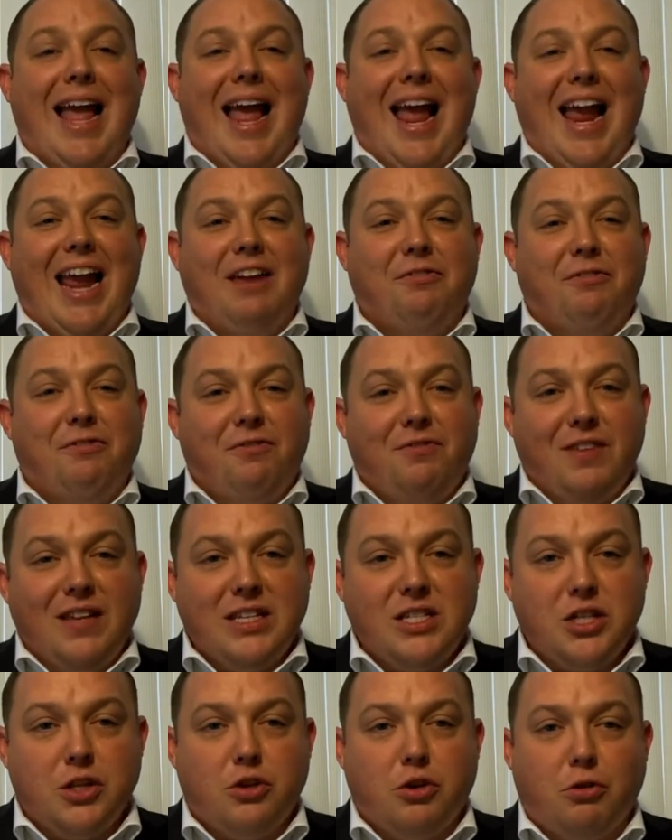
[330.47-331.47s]
a
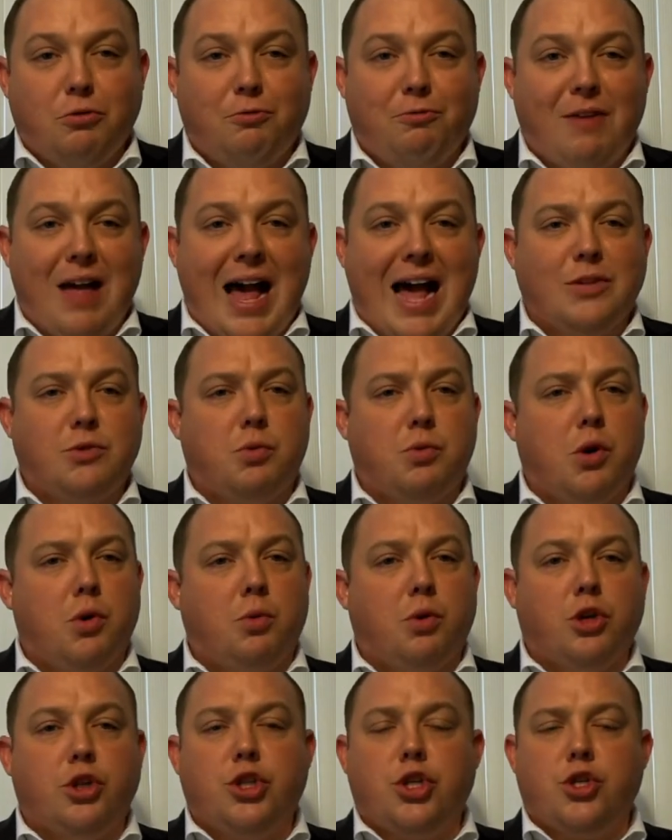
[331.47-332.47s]
physical fast where
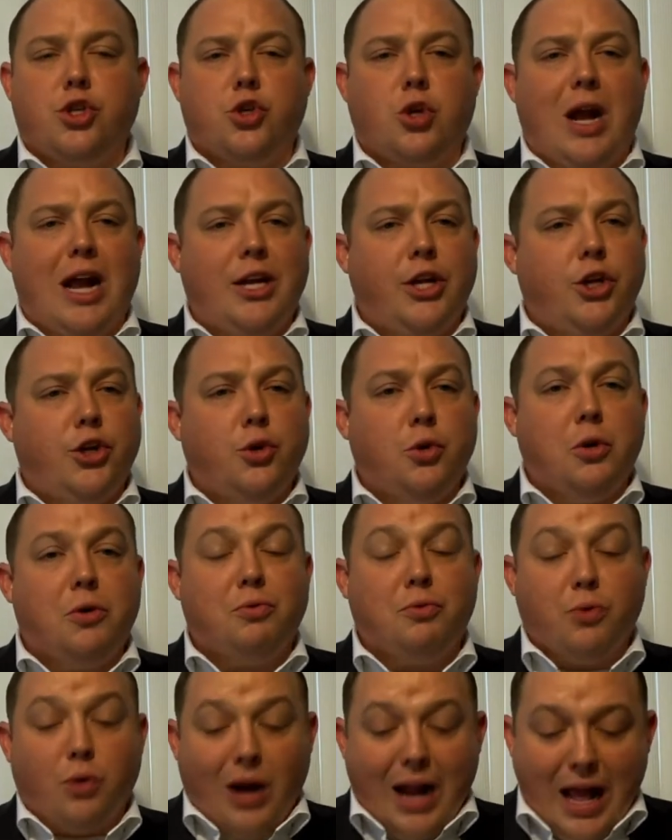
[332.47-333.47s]
we're just trying to do it
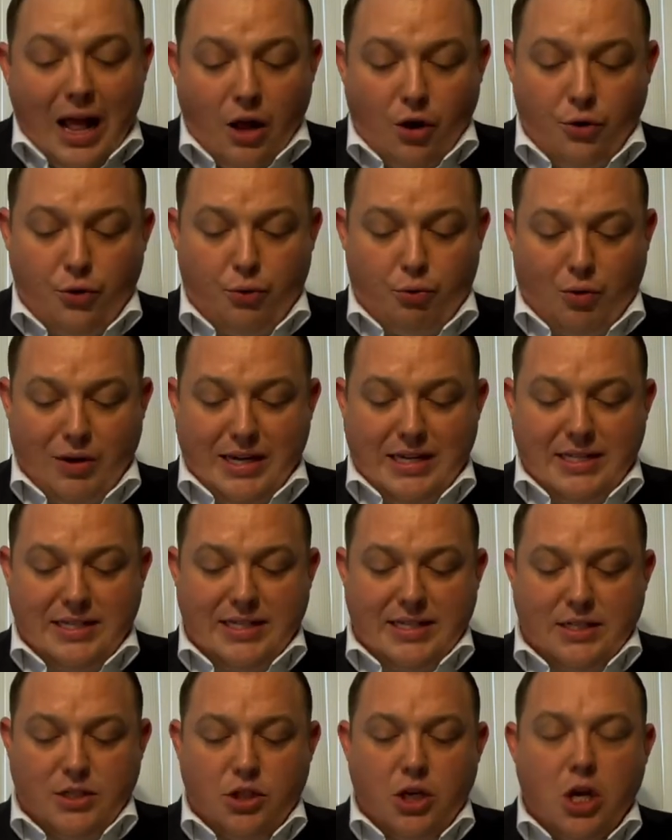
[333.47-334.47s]
for health
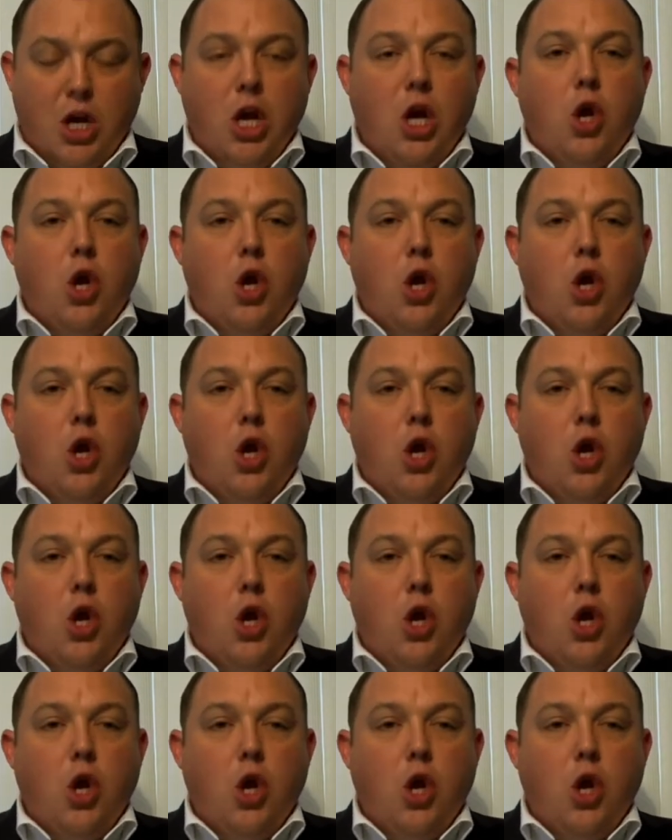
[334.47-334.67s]
reasons.